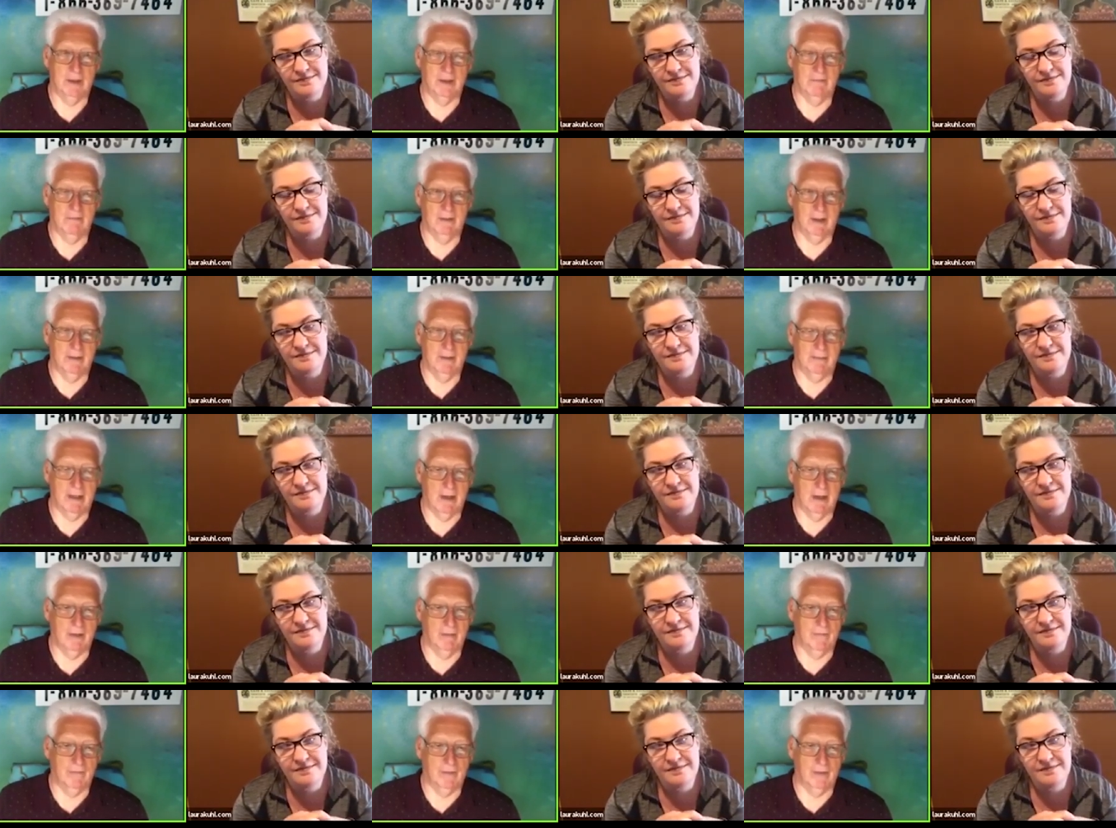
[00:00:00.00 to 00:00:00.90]
Speaker 1: really
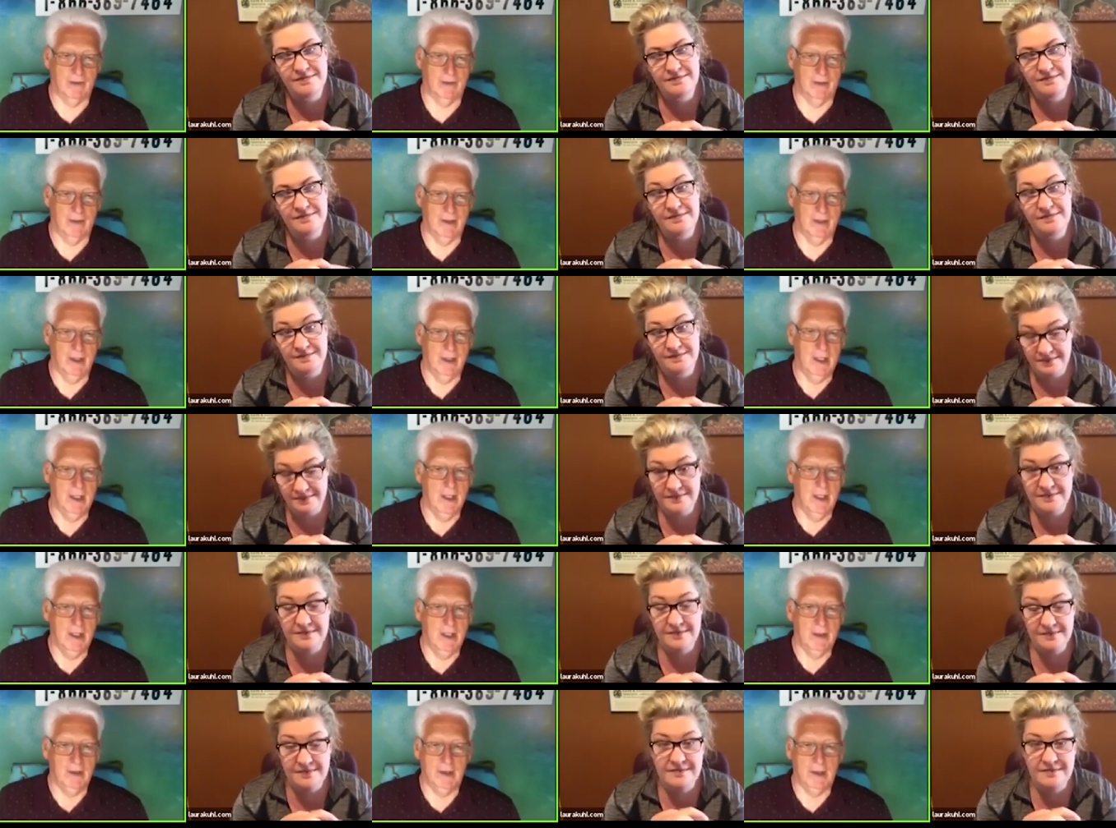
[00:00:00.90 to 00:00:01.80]
powerful.
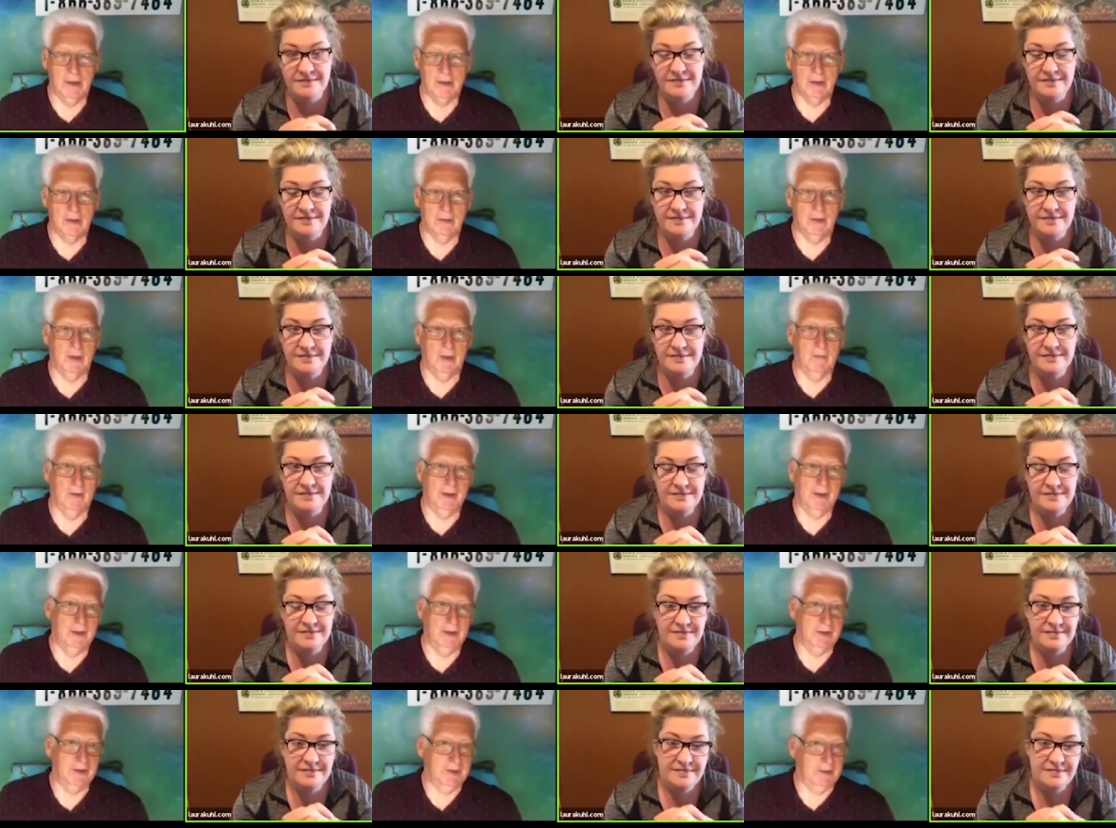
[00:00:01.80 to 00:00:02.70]
And
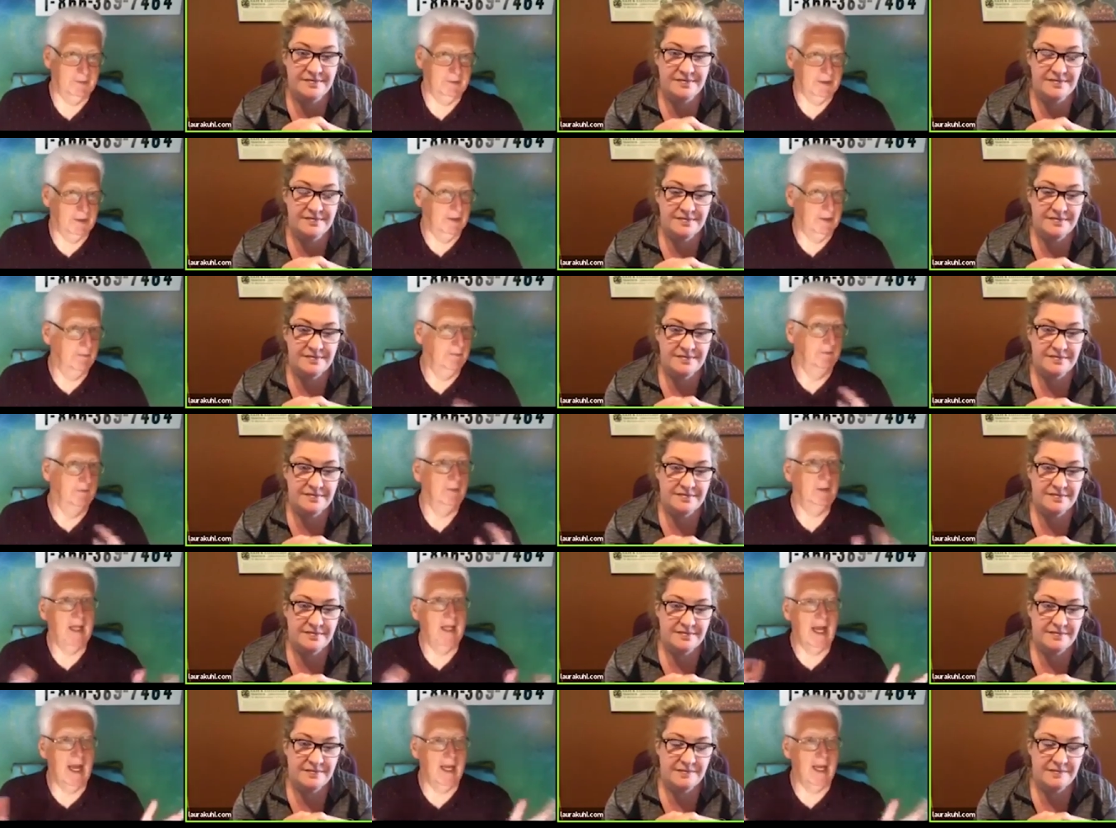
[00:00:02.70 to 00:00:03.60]
this
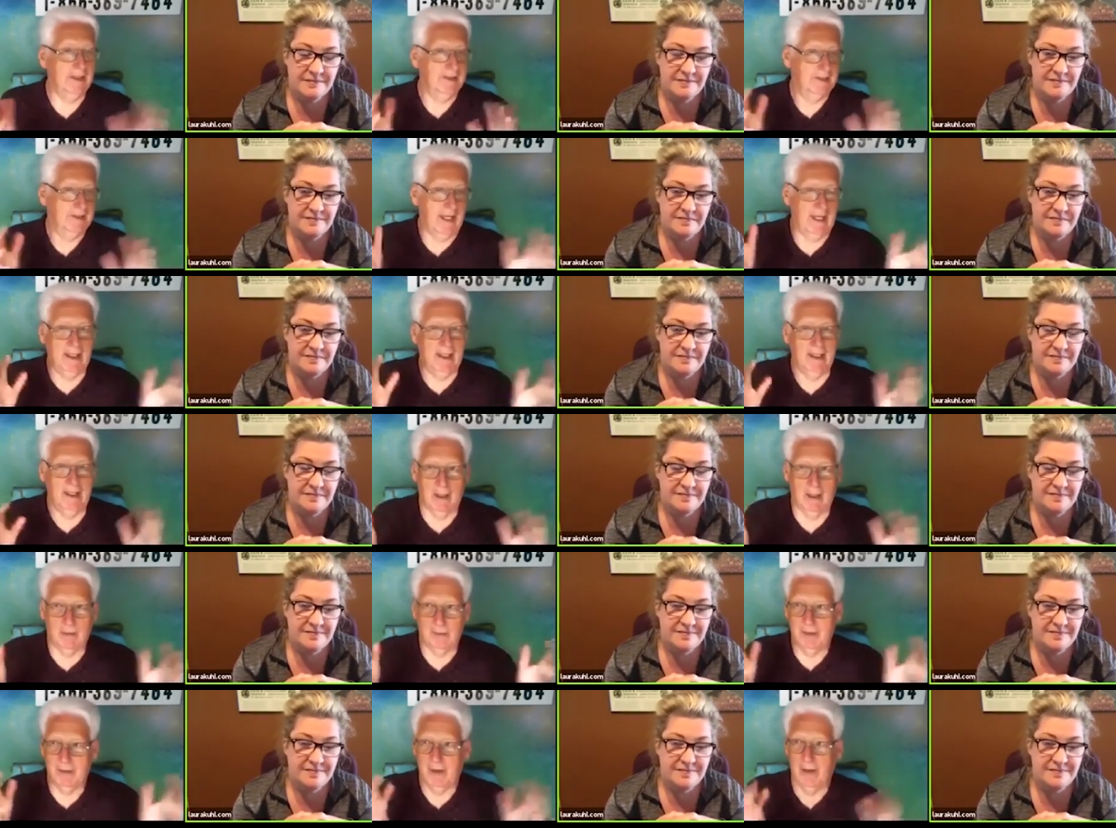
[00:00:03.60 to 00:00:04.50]
guy is standing
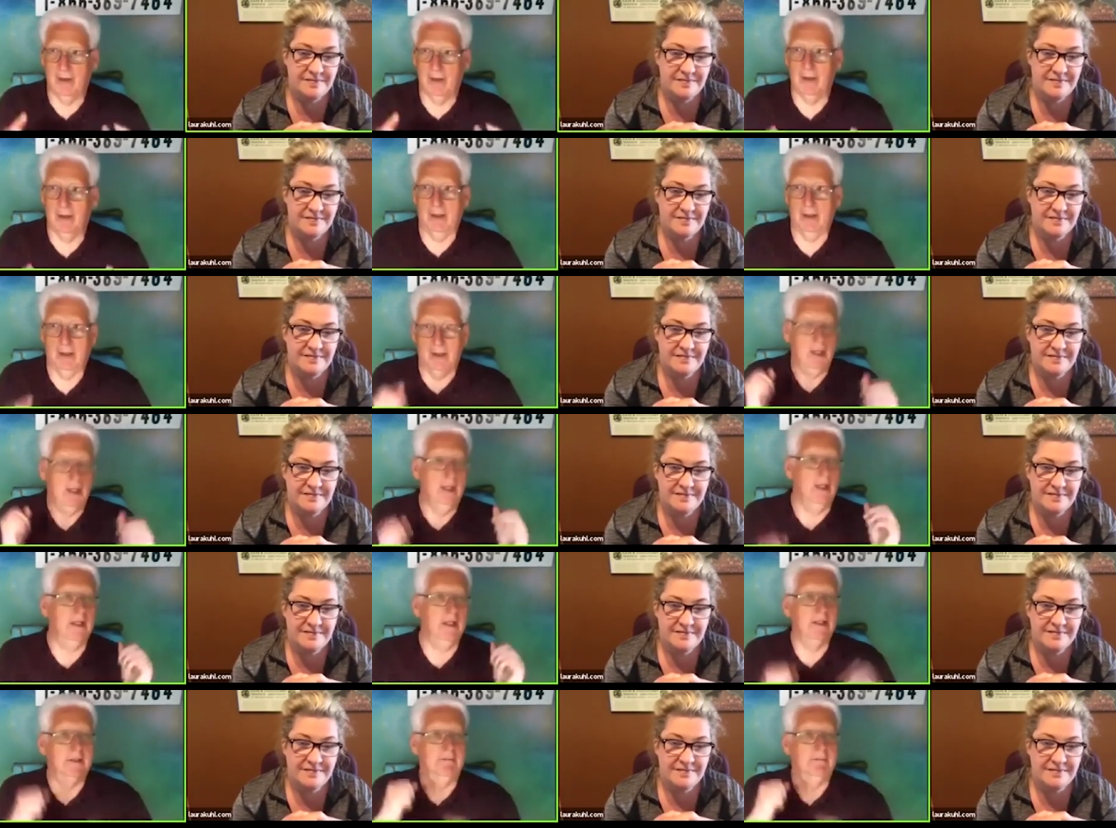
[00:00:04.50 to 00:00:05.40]
out there, and
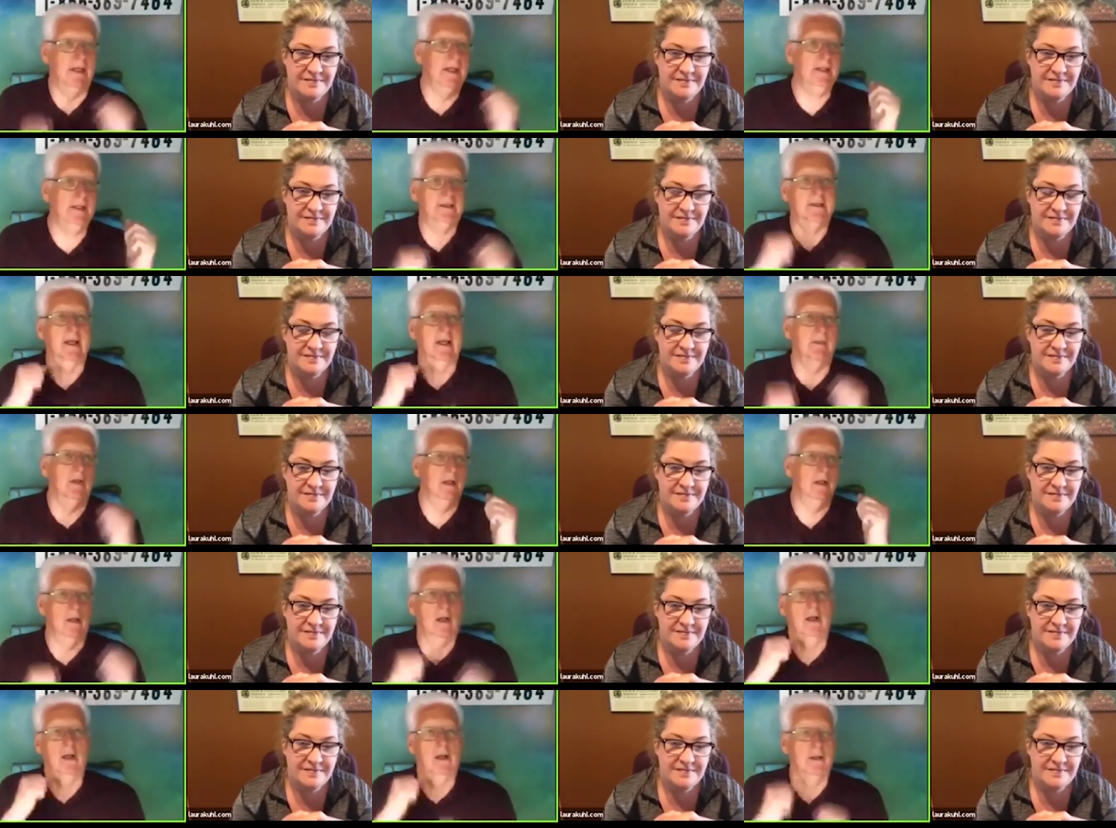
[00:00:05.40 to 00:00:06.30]
his buddy's coming
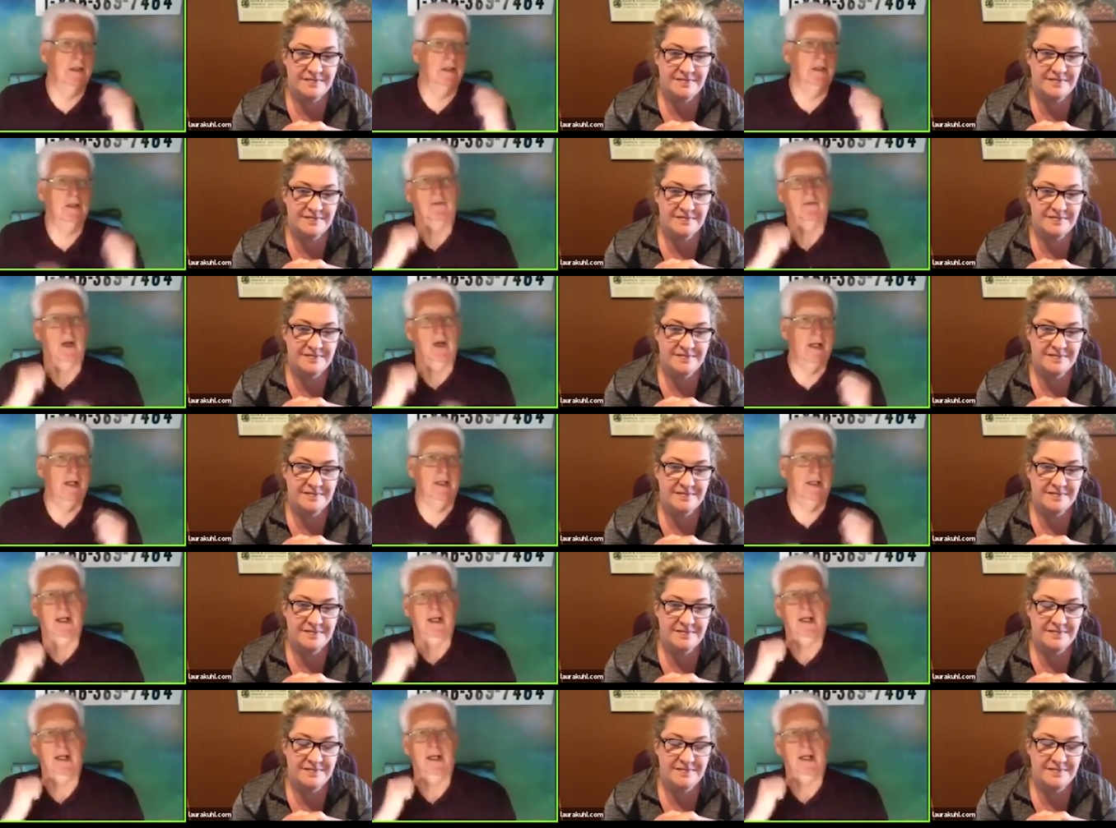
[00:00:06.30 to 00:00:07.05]
along, and he's running